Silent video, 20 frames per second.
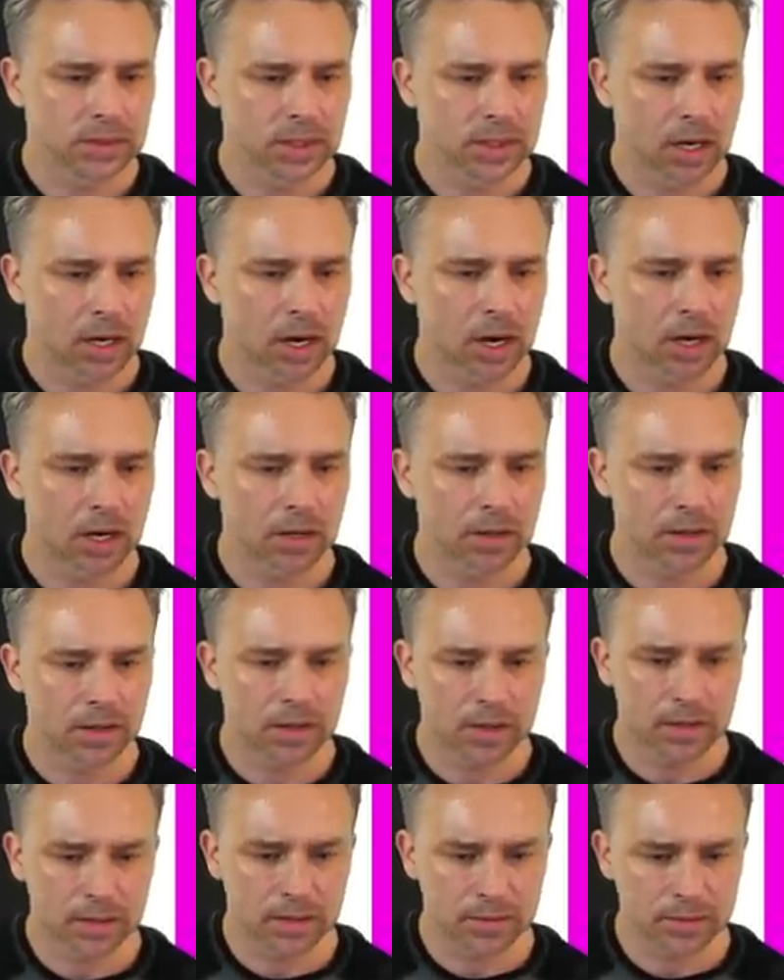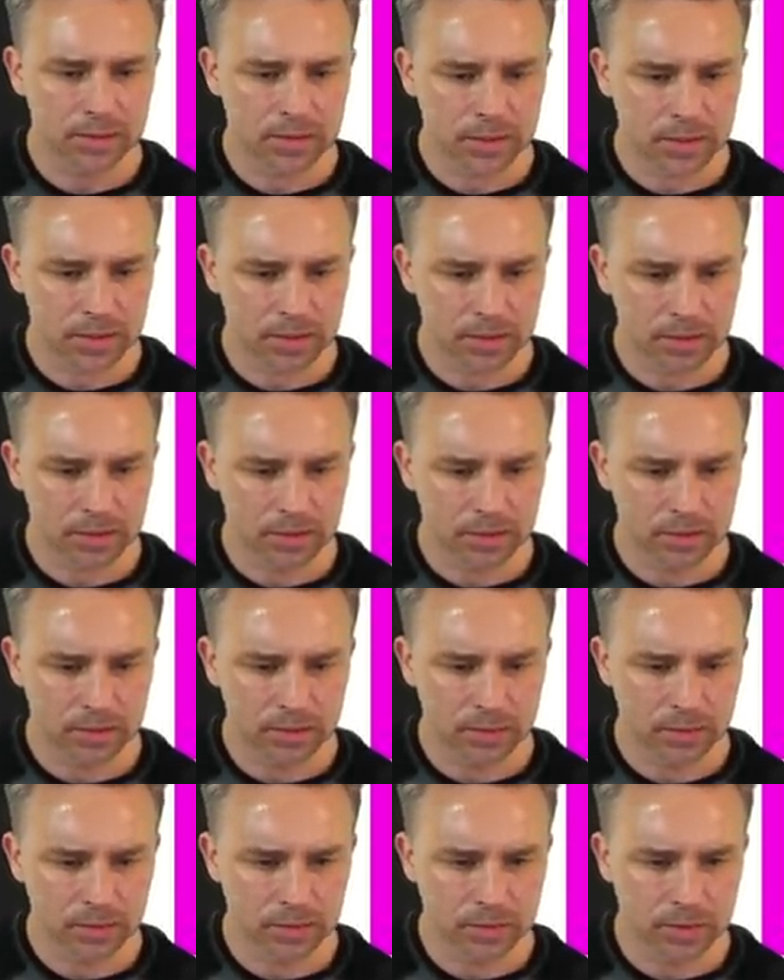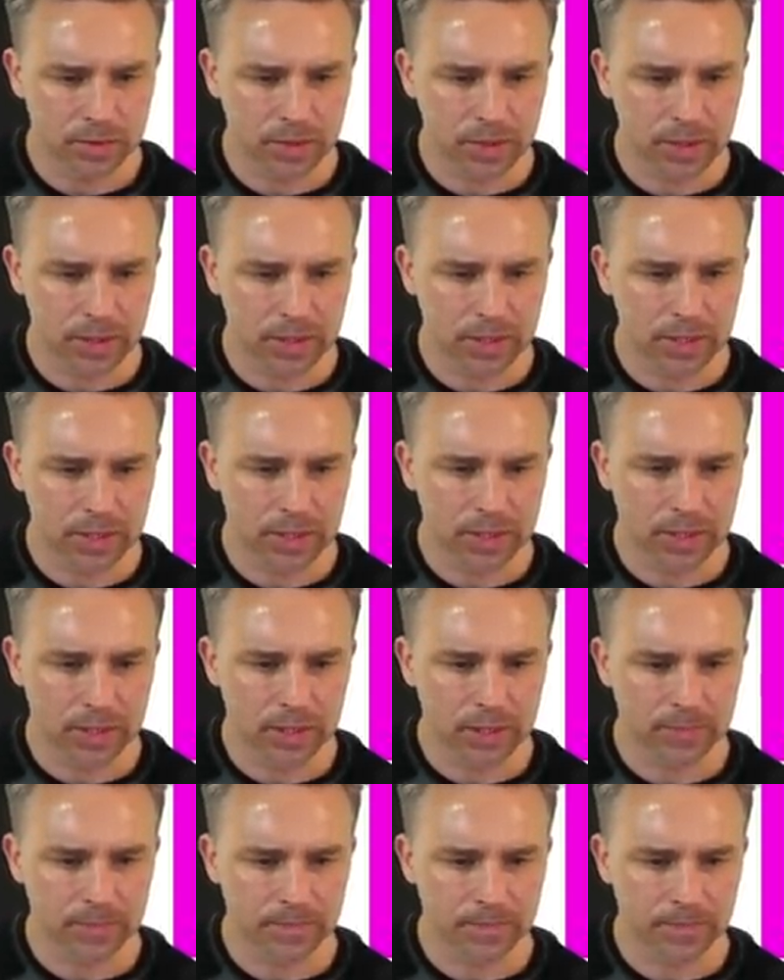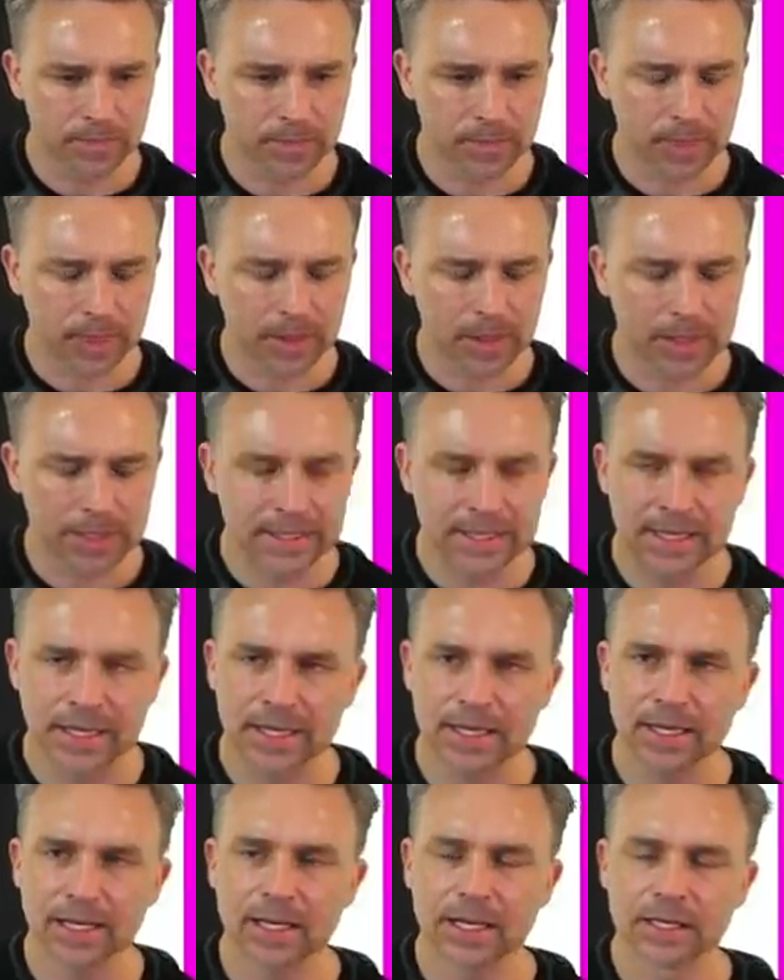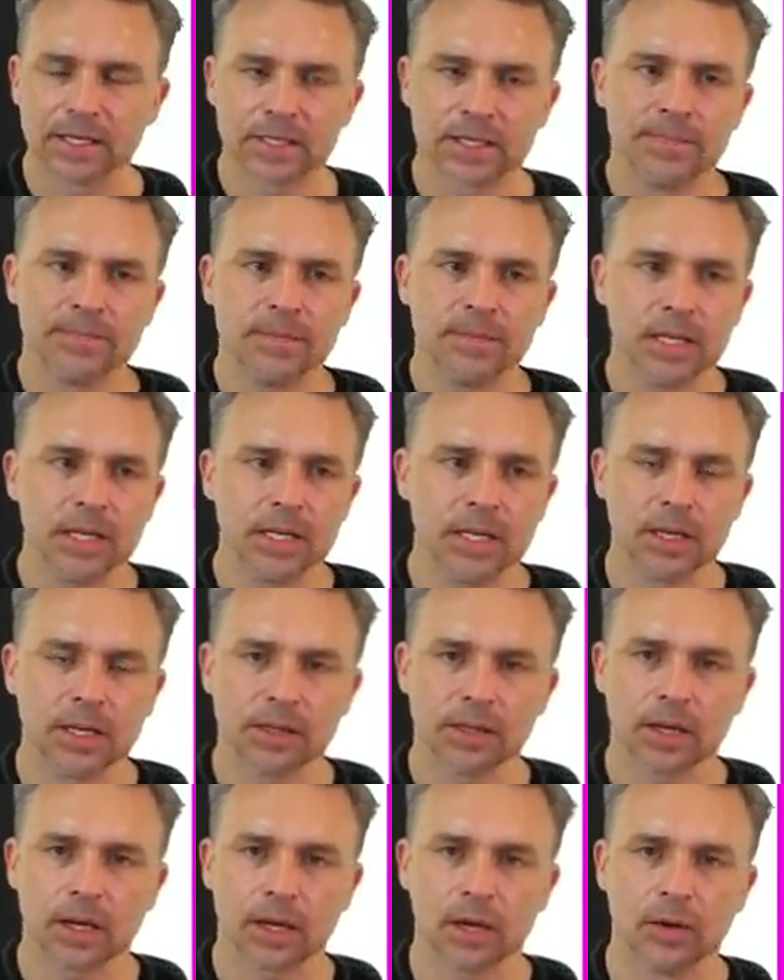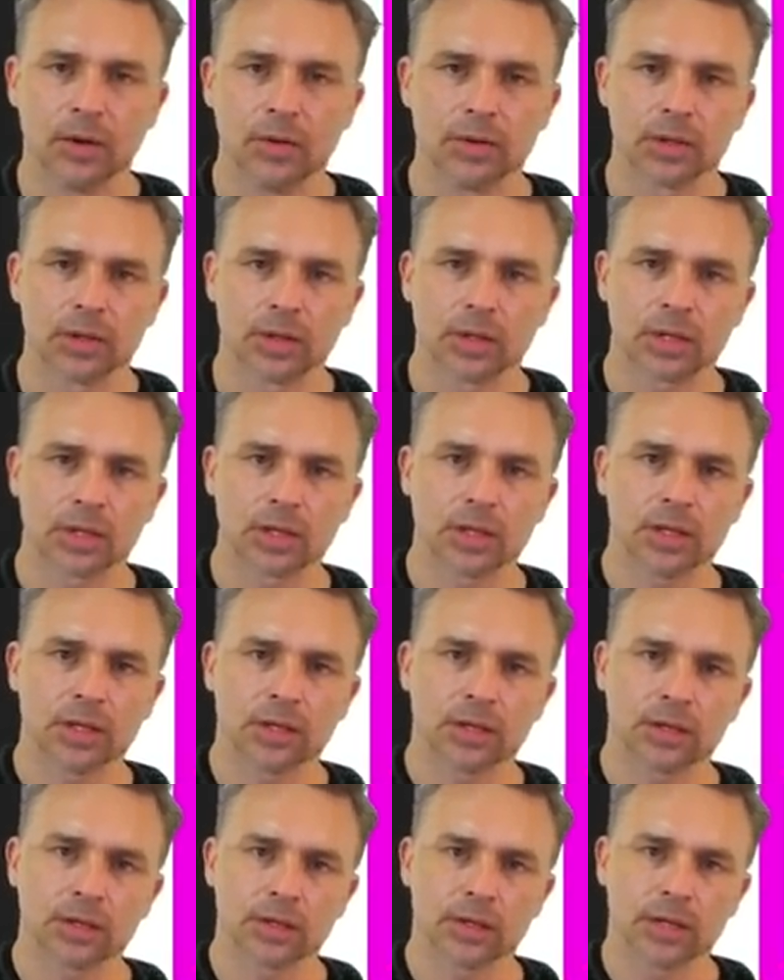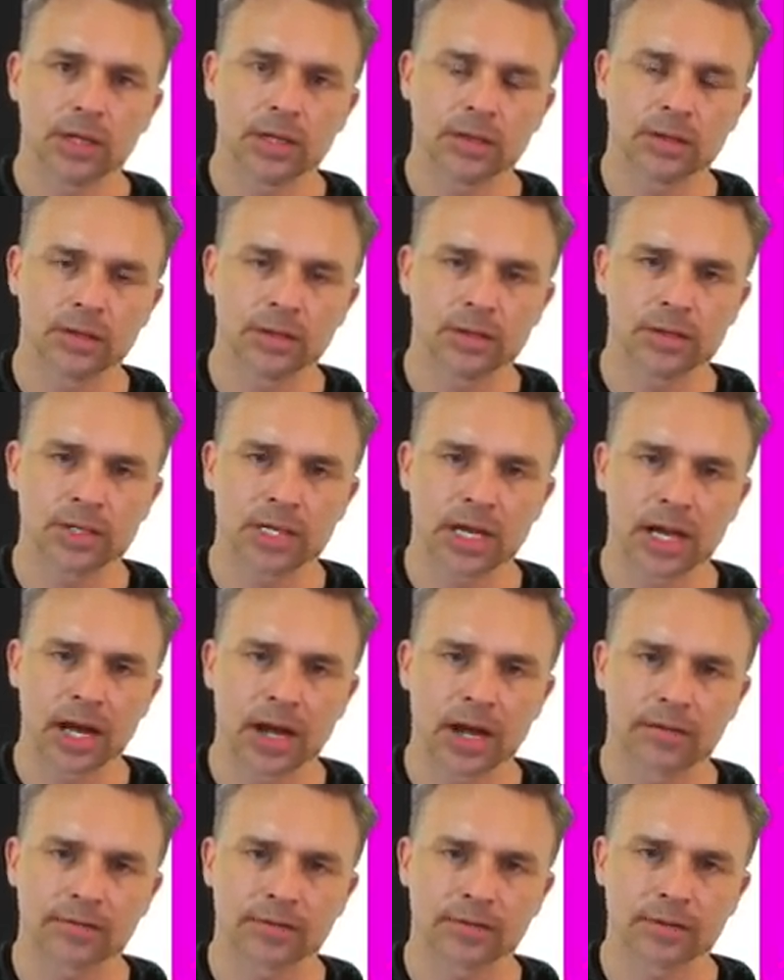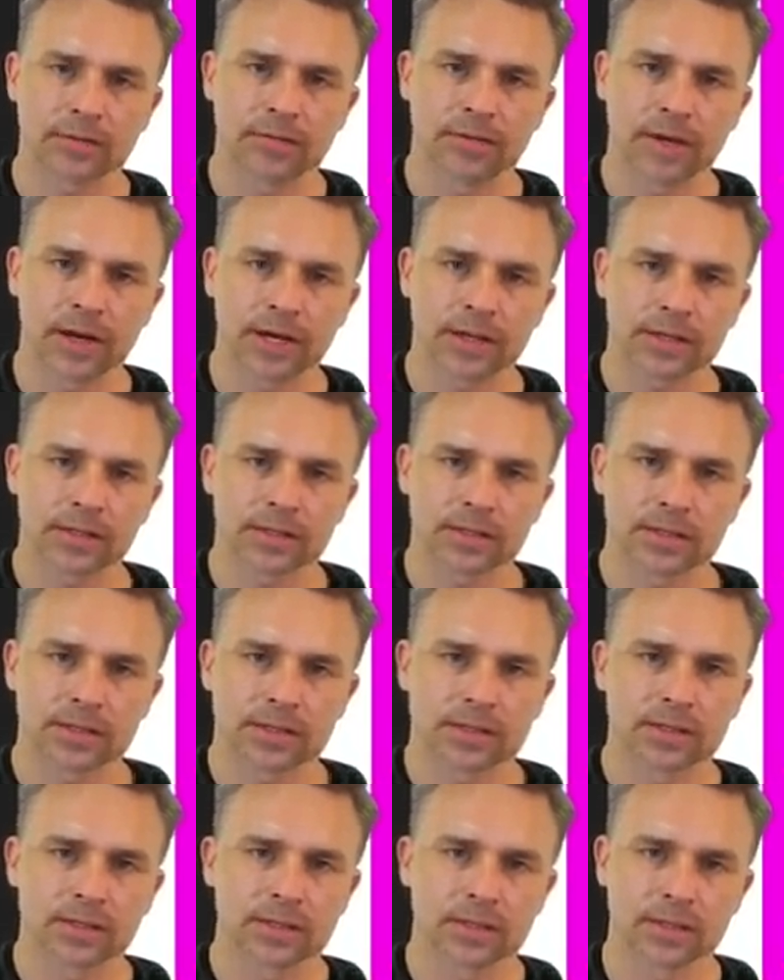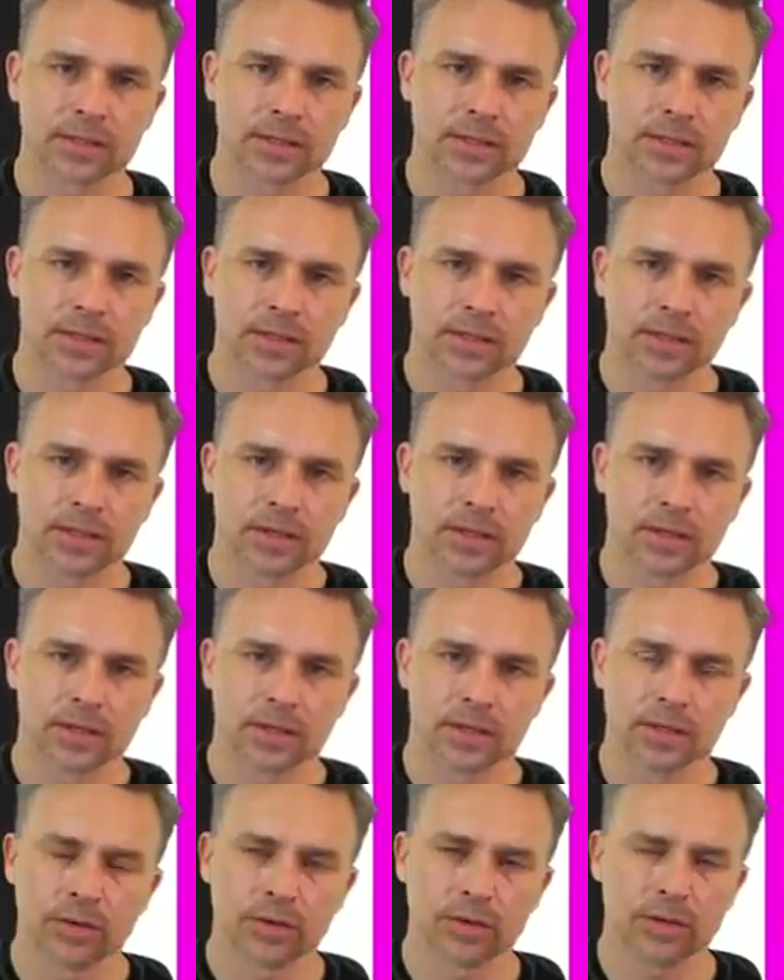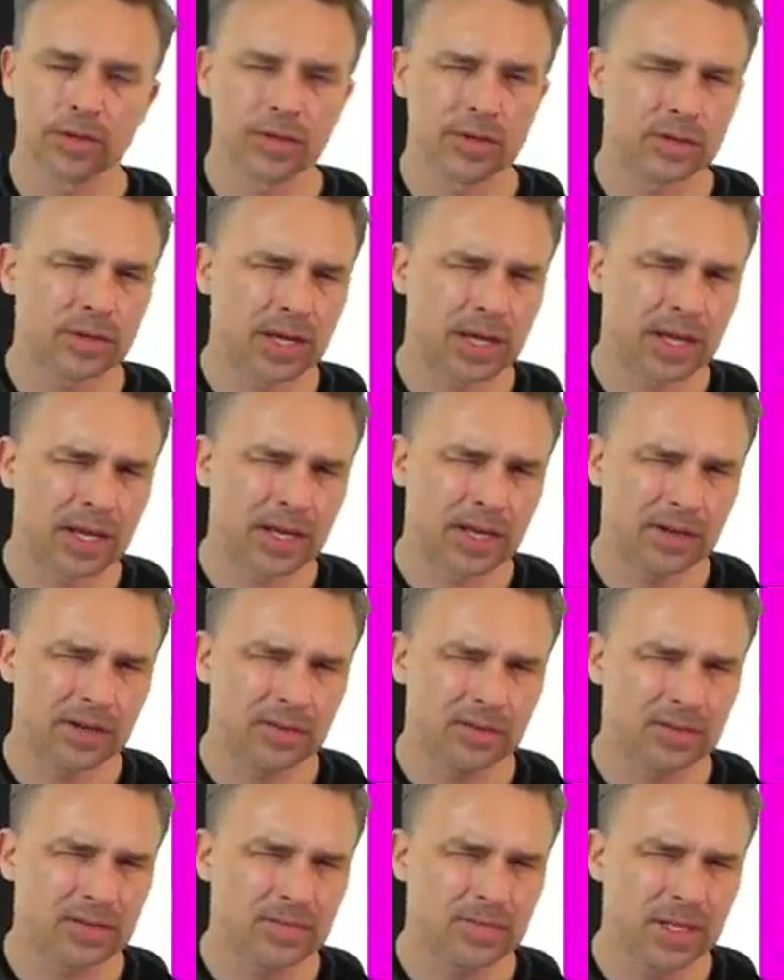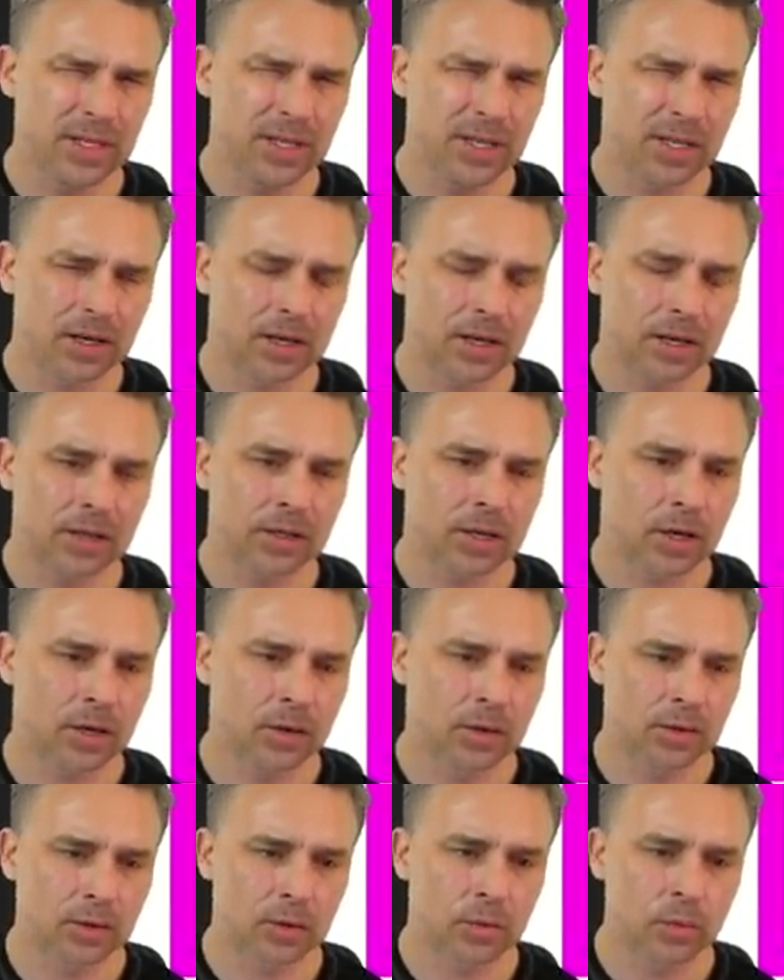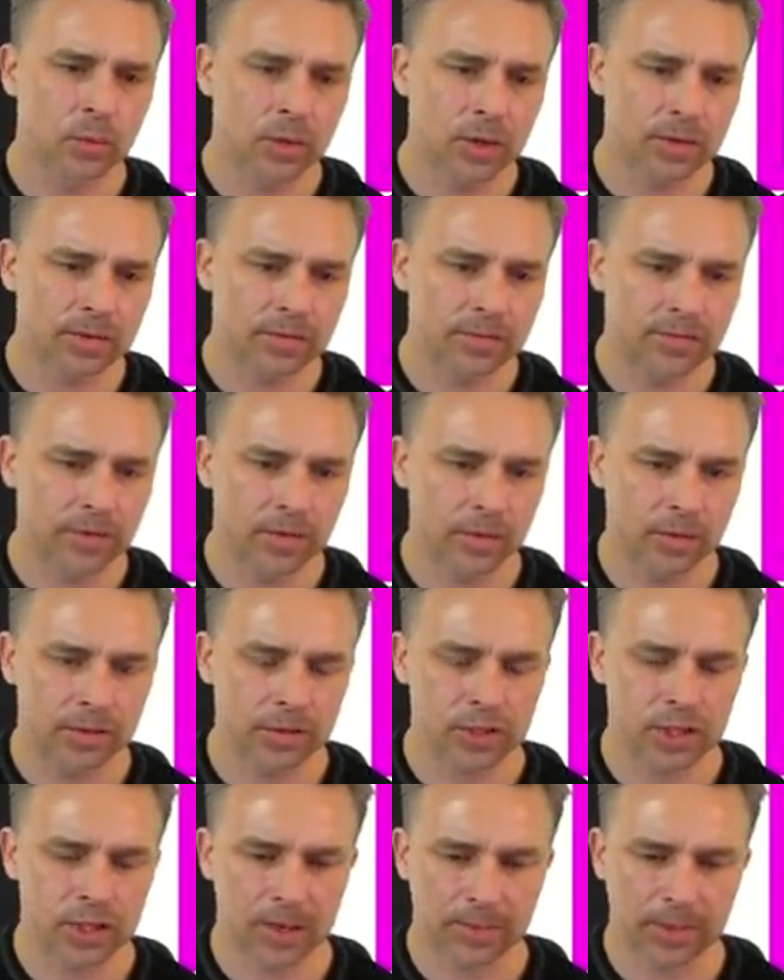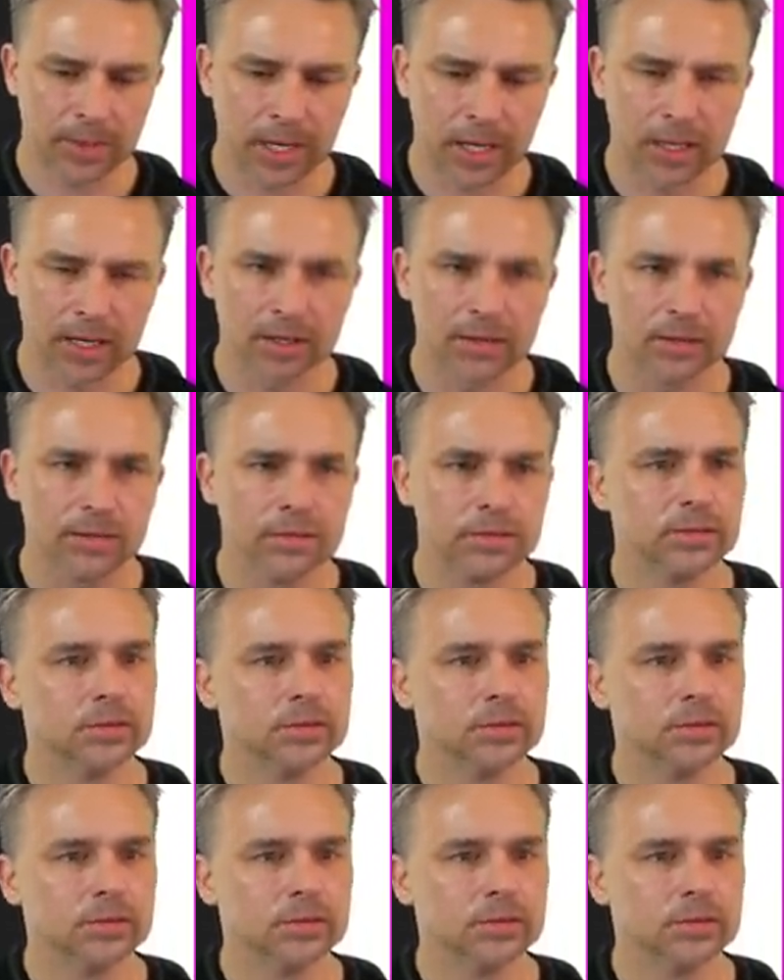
Although to get it into media encoder, you're either using After Effects. You're you can't use media encoder with Photoshop, can you?